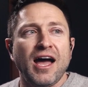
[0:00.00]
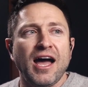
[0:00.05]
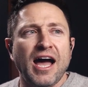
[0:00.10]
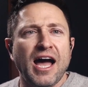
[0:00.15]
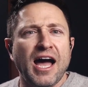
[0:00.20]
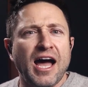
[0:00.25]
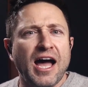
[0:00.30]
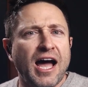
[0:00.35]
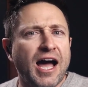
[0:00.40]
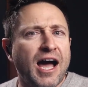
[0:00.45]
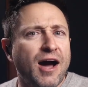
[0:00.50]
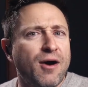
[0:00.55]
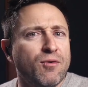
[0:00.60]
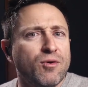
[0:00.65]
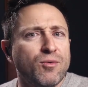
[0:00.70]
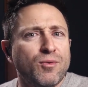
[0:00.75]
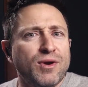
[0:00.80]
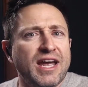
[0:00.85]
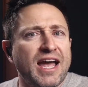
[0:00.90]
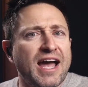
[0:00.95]
how
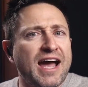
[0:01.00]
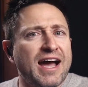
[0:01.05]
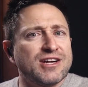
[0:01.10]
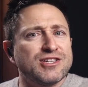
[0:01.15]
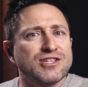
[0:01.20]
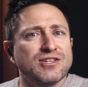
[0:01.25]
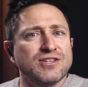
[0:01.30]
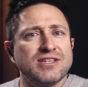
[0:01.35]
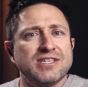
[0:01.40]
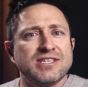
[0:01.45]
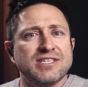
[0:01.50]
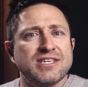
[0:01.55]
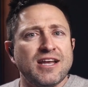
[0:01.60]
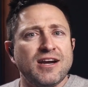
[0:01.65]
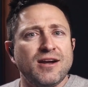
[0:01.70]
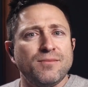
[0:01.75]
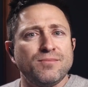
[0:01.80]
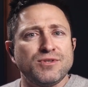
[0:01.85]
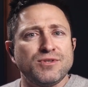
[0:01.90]
are we actually set up